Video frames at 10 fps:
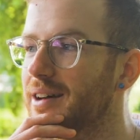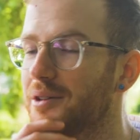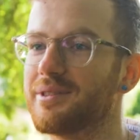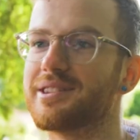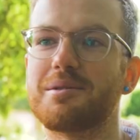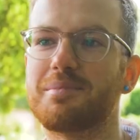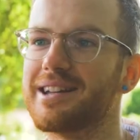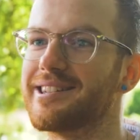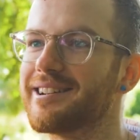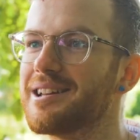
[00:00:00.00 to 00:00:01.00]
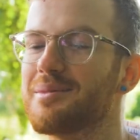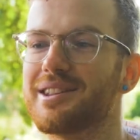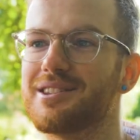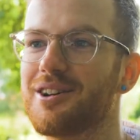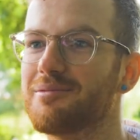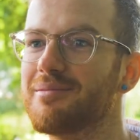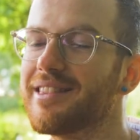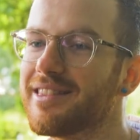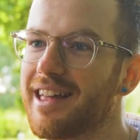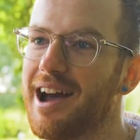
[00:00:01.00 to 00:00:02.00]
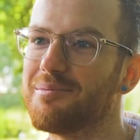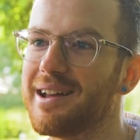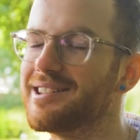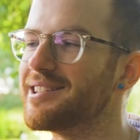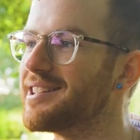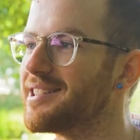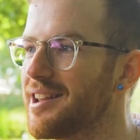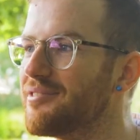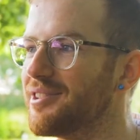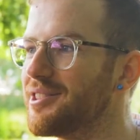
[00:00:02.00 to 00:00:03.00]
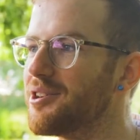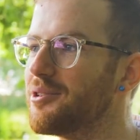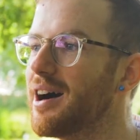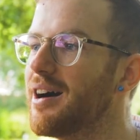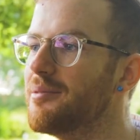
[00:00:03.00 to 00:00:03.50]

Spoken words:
I wouldn't say basically, but it's not that basic. It's lovely though.